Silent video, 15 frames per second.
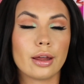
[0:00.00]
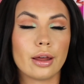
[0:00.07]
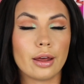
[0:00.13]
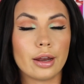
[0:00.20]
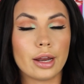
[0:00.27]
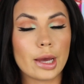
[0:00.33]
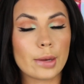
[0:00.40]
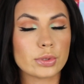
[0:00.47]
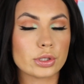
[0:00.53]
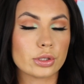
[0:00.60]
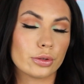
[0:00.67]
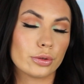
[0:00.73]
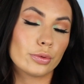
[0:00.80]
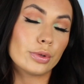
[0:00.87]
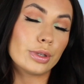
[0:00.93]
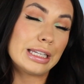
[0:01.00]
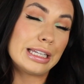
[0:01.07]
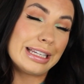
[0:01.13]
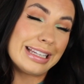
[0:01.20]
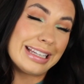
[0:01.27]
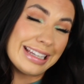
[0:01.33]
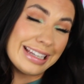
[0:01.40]
an absolute
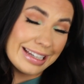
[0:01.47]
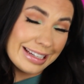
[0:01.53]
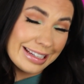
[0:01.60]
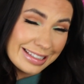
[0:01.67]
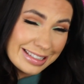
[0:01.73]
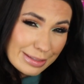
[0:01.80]
need,